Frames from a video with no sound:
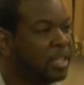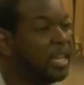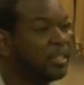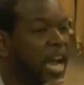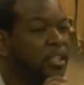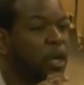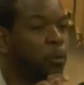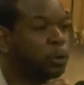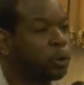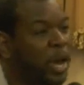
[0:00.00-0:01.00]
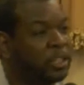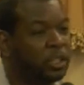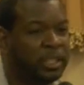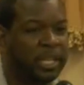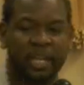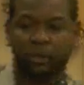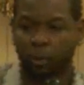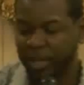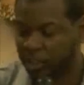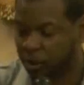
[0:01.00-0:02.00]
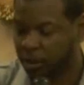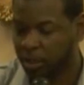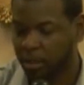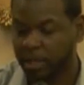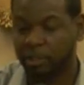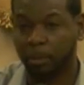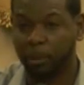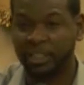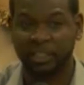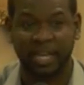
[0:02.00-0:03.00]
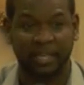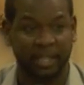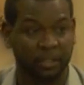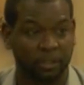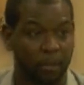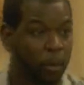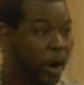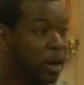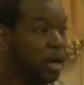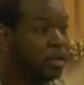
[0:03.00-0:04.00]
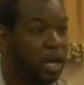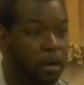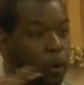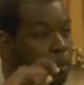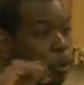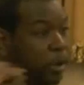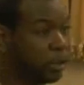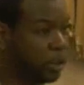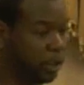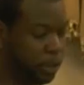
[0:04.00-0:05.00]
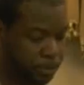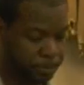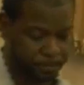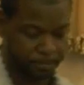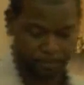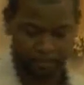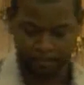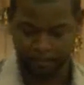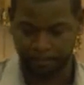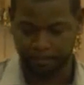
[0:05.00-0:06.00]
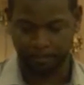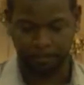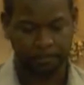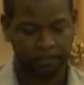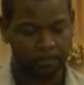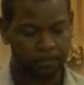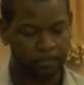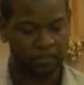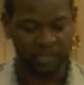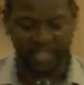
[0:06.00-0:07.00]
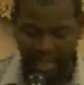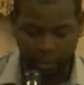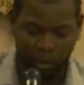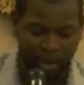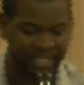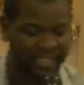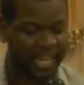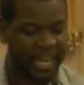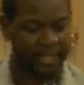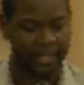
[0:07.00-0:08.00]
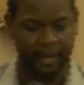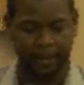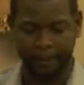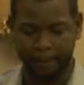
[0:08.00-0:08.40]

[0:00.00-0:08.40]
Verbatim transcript: that there's a treasure, that there's a richer, there's some riches out there somewhere that are more important to you. All right. That's what he's saying there.